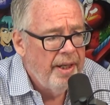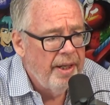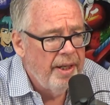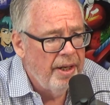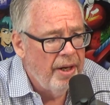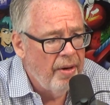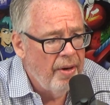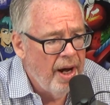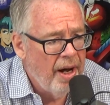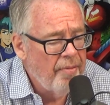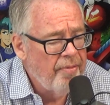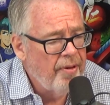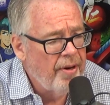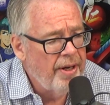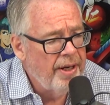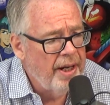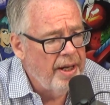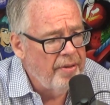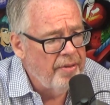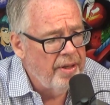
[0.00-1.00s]
You know, how
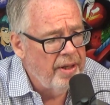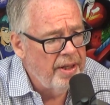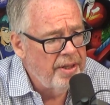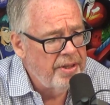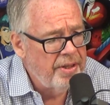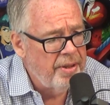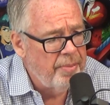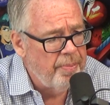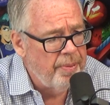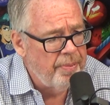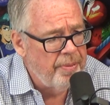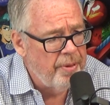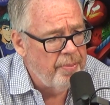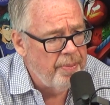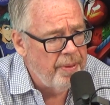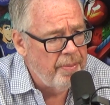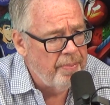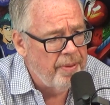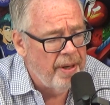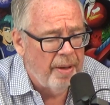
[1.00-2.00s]
far down the list do
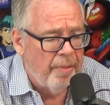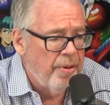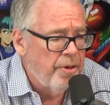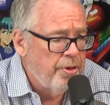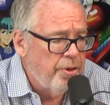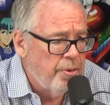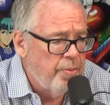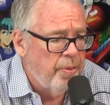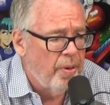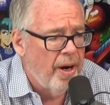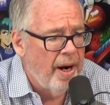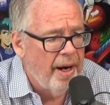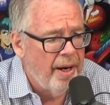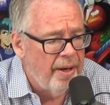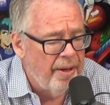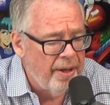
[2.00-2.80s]
people... Yeah, Richard Pryor.